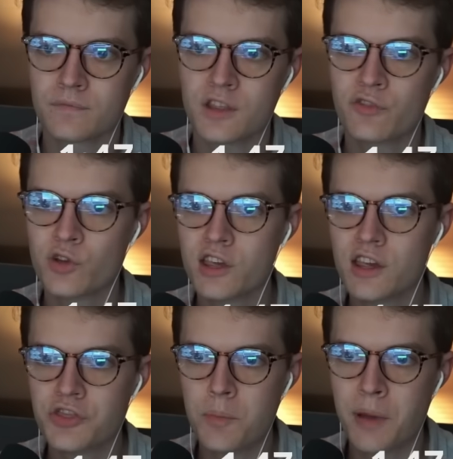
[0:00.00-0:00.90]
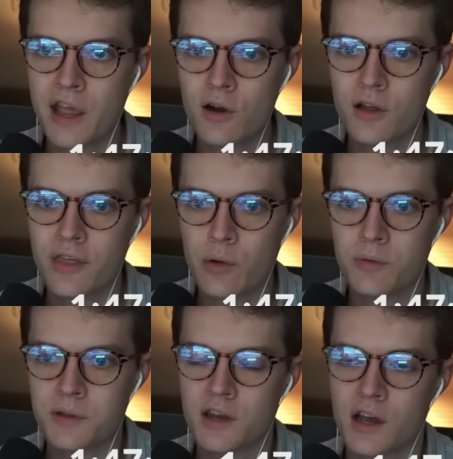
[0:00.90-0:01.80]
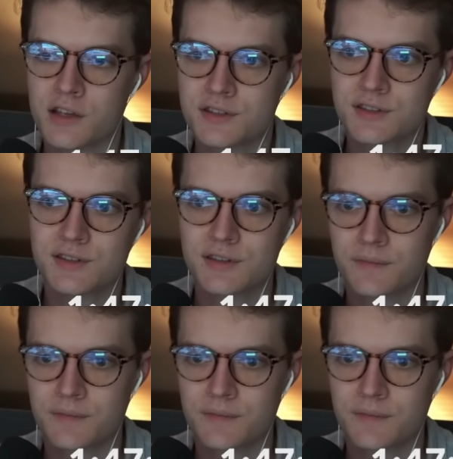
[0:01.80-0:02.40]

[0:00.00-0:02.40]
If we could get the Para, that would be nice.